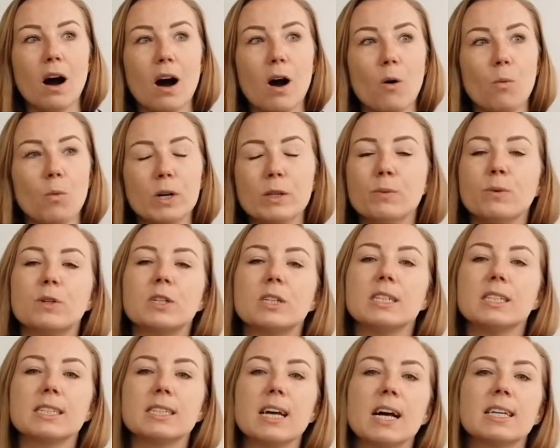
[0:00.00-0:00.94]
what we were
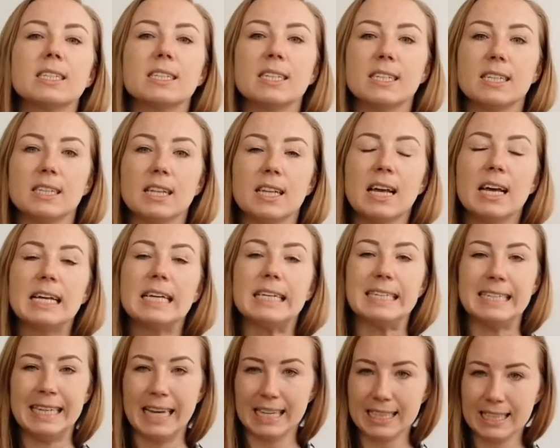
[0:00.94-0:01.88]
discussing
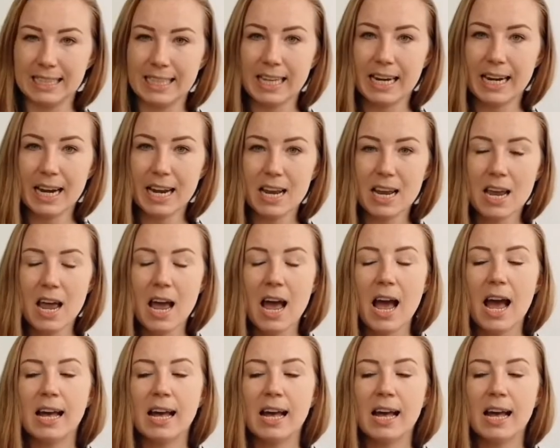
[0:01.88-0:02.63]
yesterday.